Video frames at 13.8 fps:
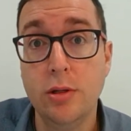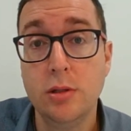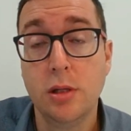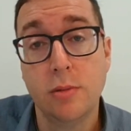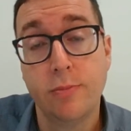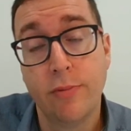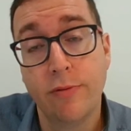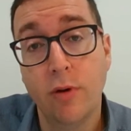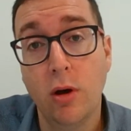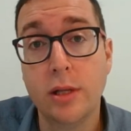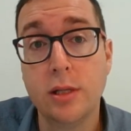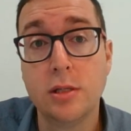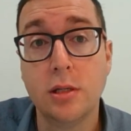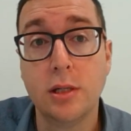It
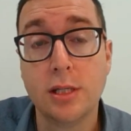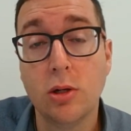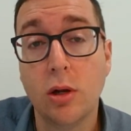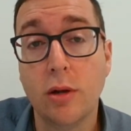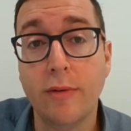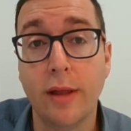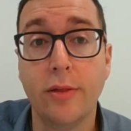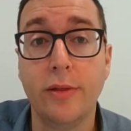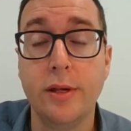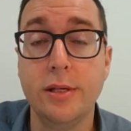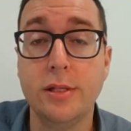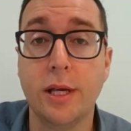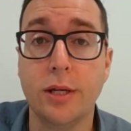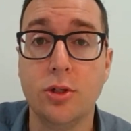does a lot of other things
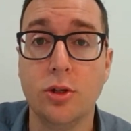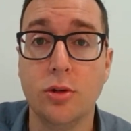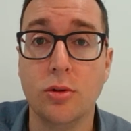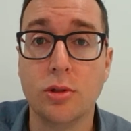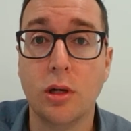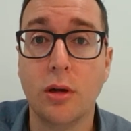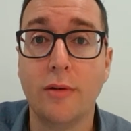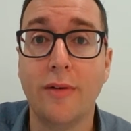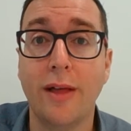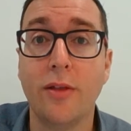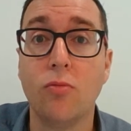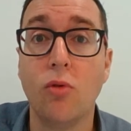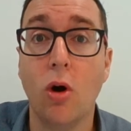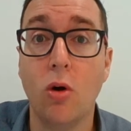there too. It's a lot of other
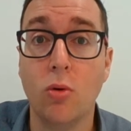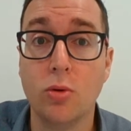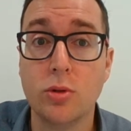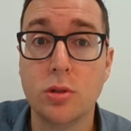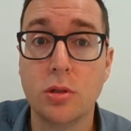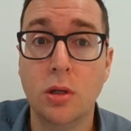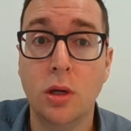roles.